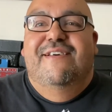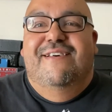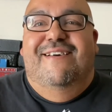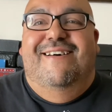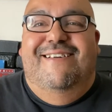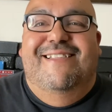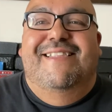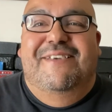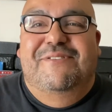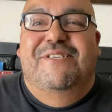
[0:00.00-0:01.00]
that
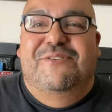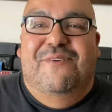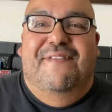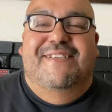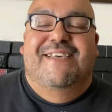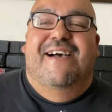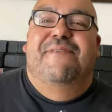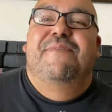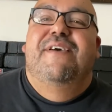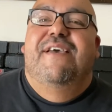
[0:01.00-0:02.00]
they used to do all the
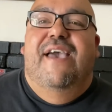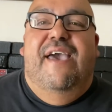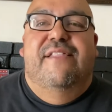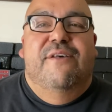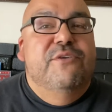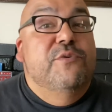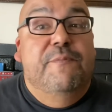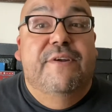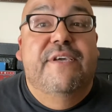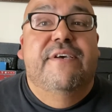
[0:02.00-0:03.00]
time. And those were
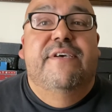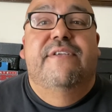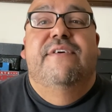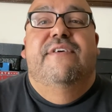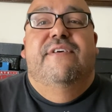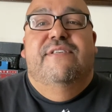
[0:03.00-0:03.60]
pretty good.